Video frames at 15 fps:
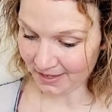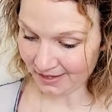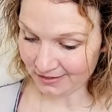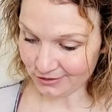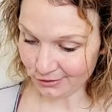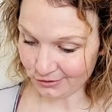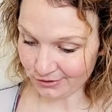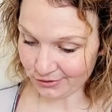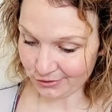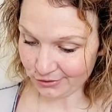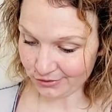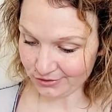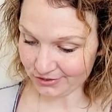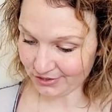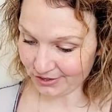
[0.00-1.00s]
So the
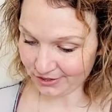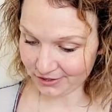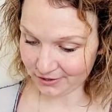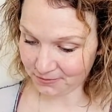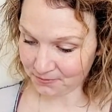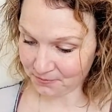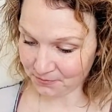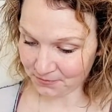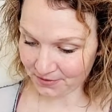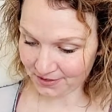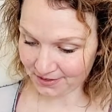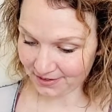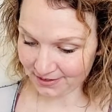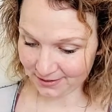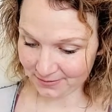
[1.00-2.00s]
goals are,
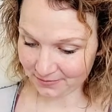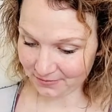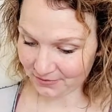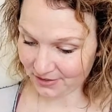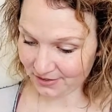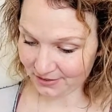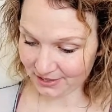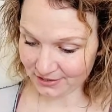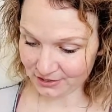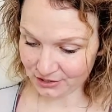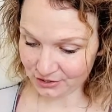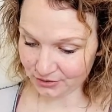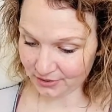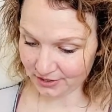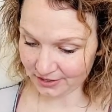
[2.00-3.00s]
um, let's
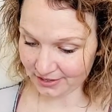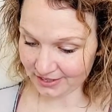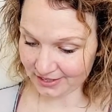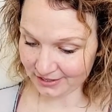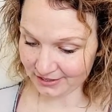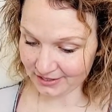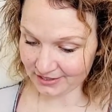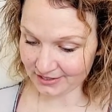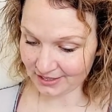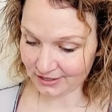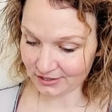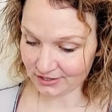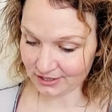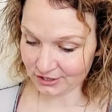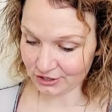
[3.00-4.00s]
do a healing style
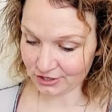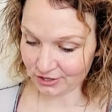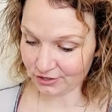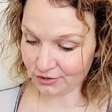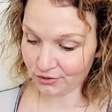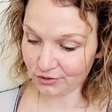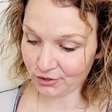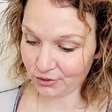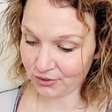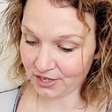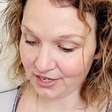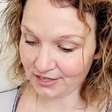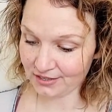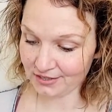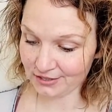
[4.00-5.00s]
session on
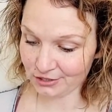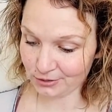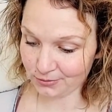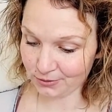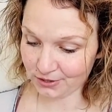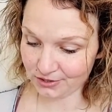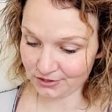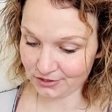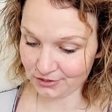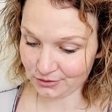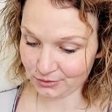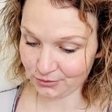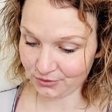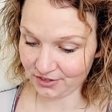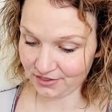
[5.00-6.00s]
cocaine addiction part two
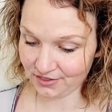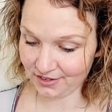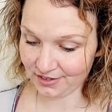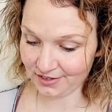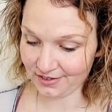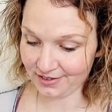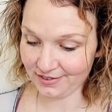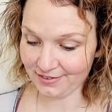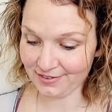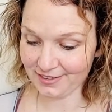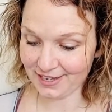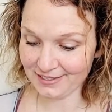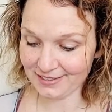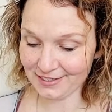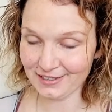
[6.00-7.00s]
with the
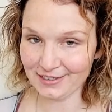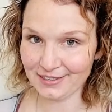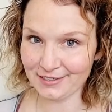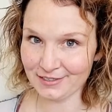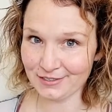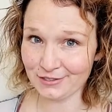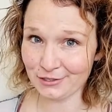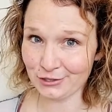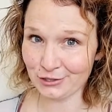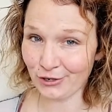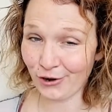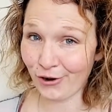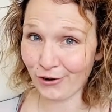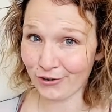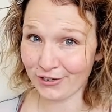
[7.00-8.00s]
Theta
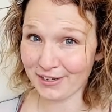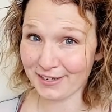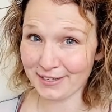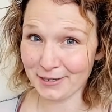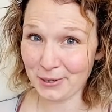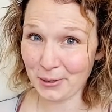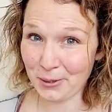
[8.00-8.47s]
Tauri.